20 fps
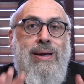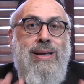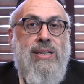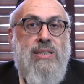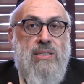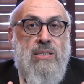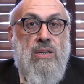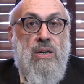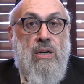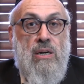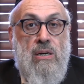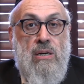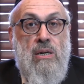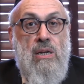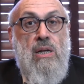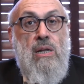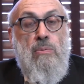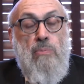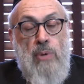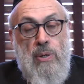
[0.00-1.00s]
a zar,
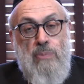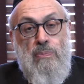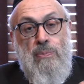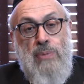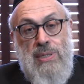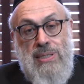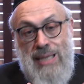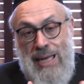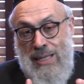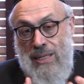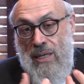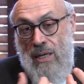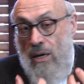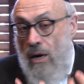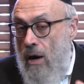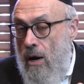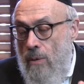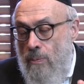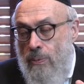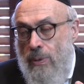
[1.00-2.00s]
but mitzad the
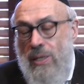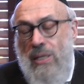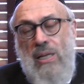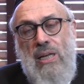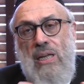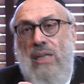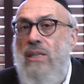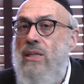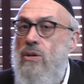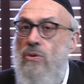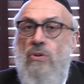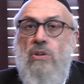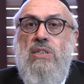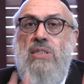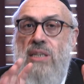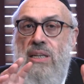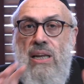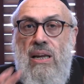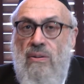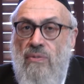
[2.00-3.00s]
carbon, there is
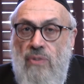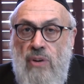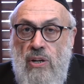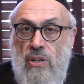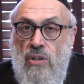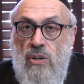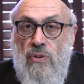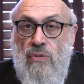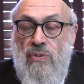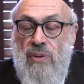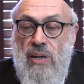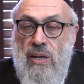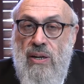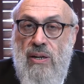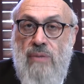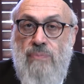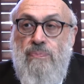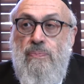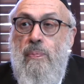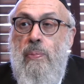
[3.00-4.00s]
an avodah over here.